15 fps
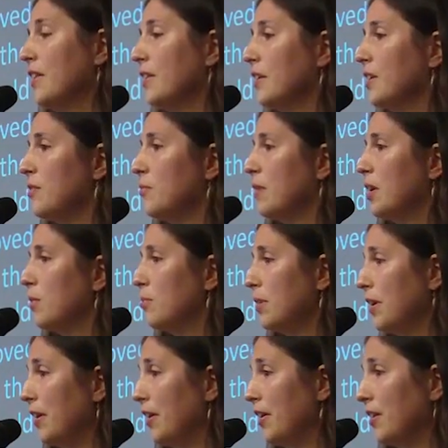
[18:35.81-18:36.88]
than it may
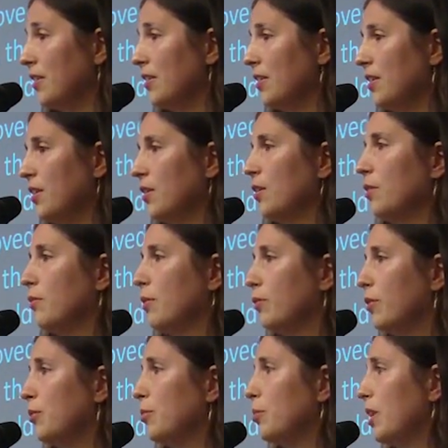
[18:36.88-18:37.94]
appear when
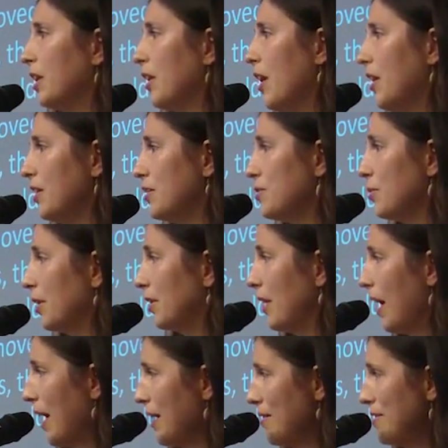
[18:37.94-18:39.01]
we bring God into our
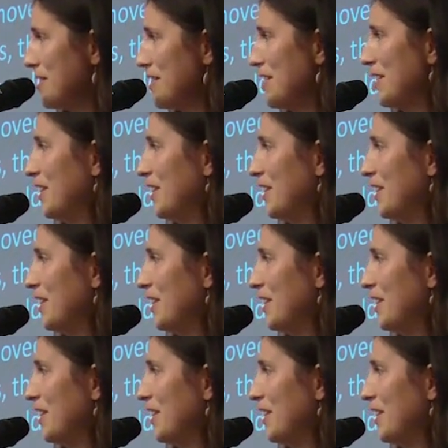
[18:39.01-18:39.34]
lives,